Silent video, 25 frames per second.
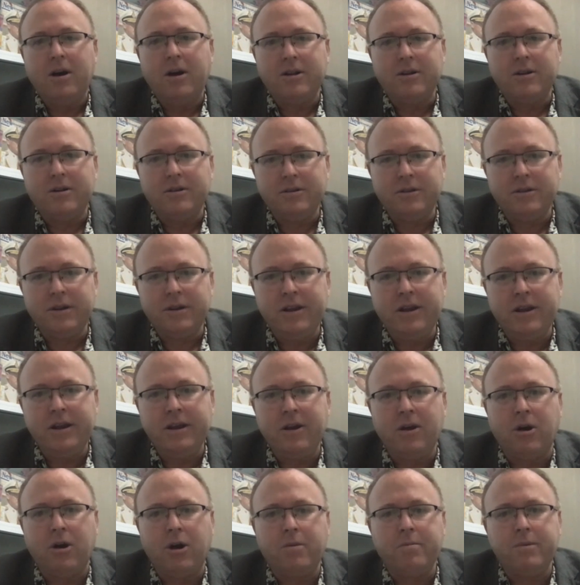
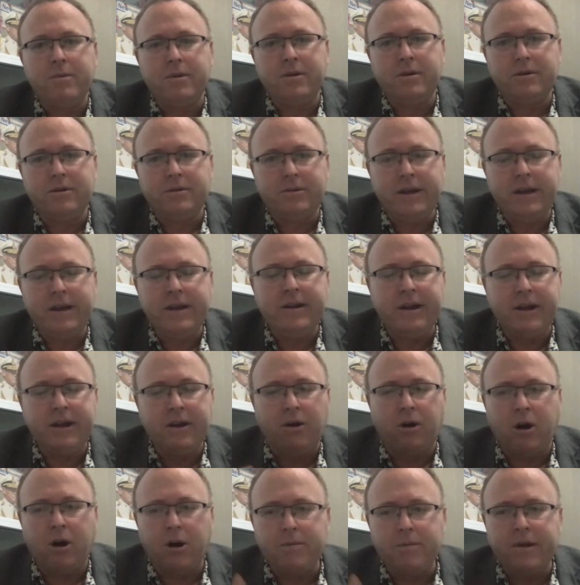leading
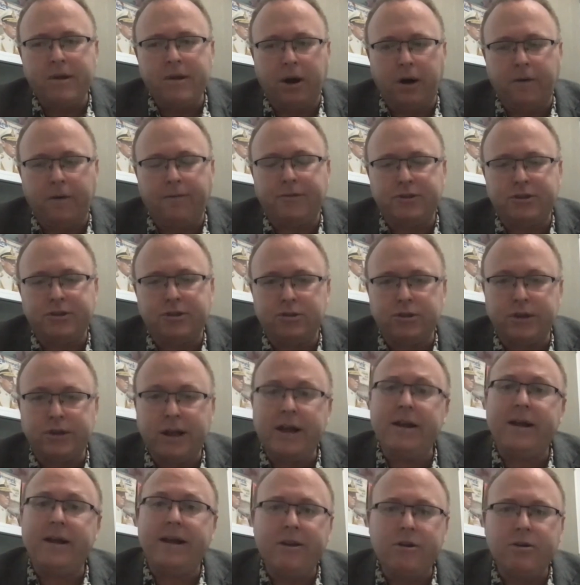army officers
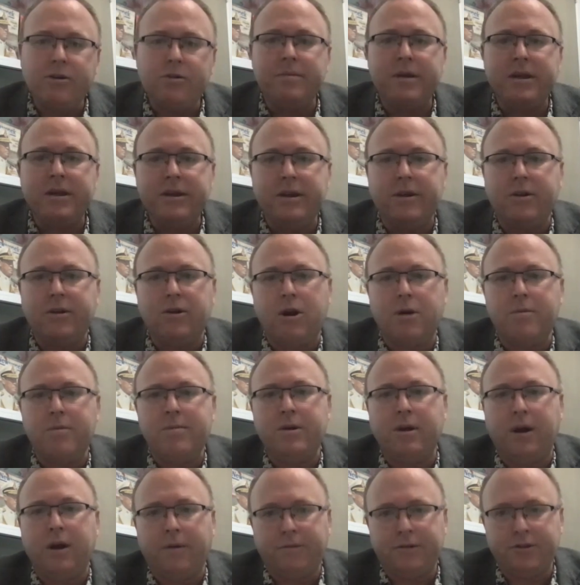and intermediate army
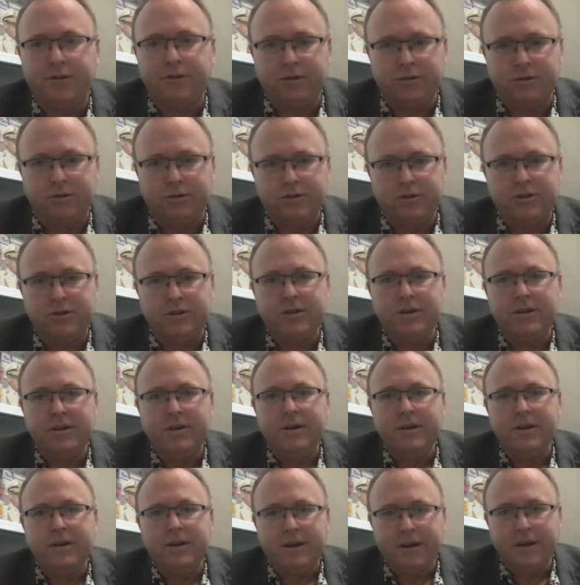officers
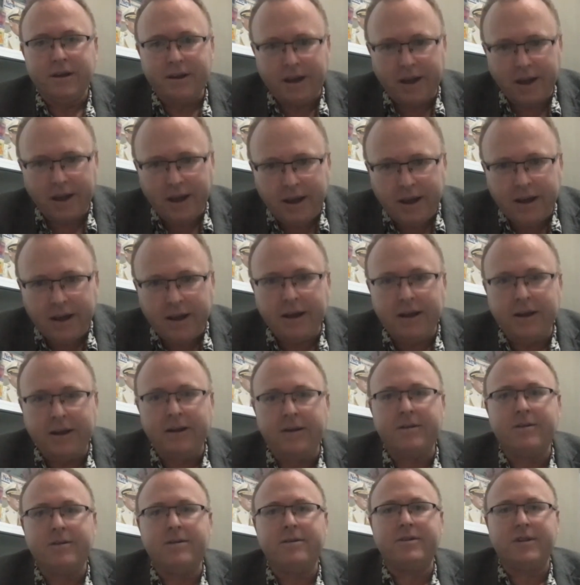
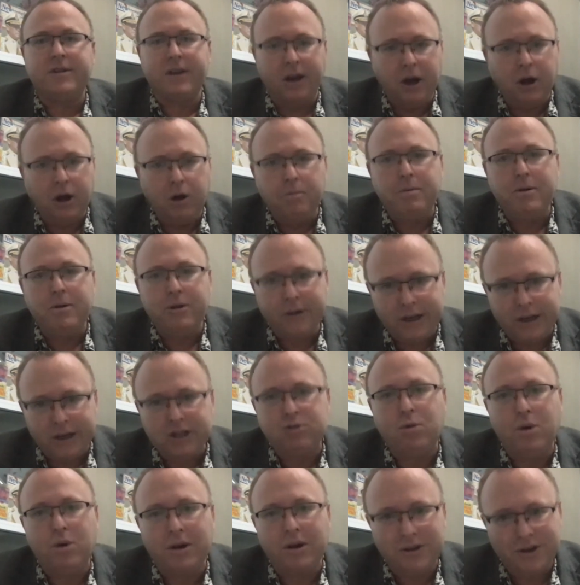can tell police
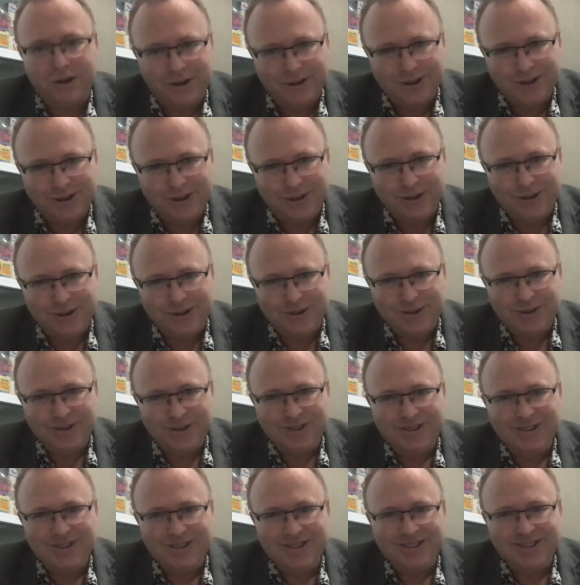what to do.
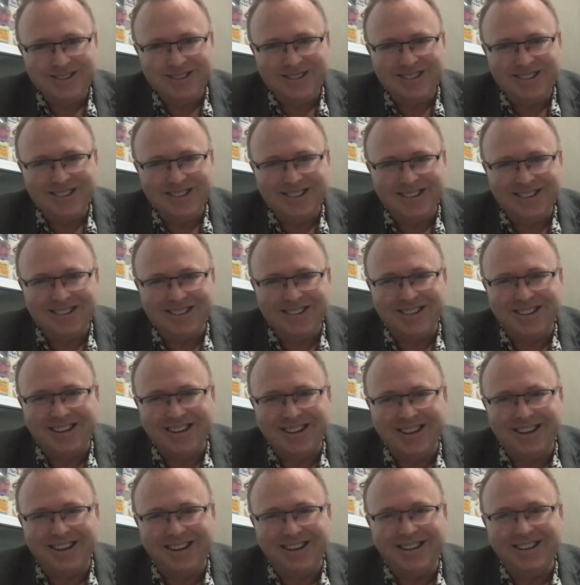
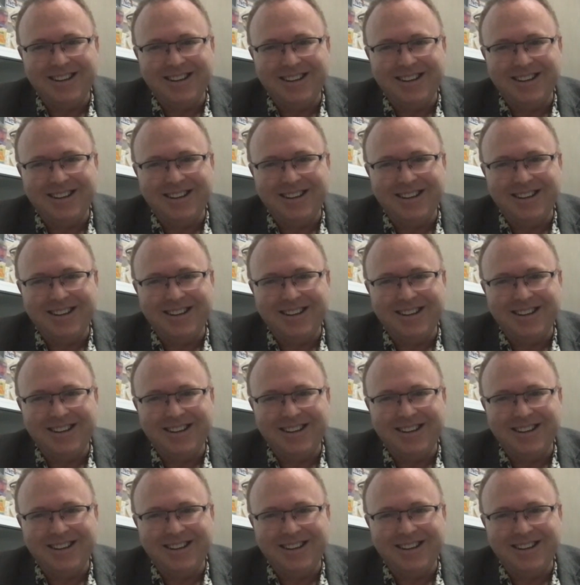Okay,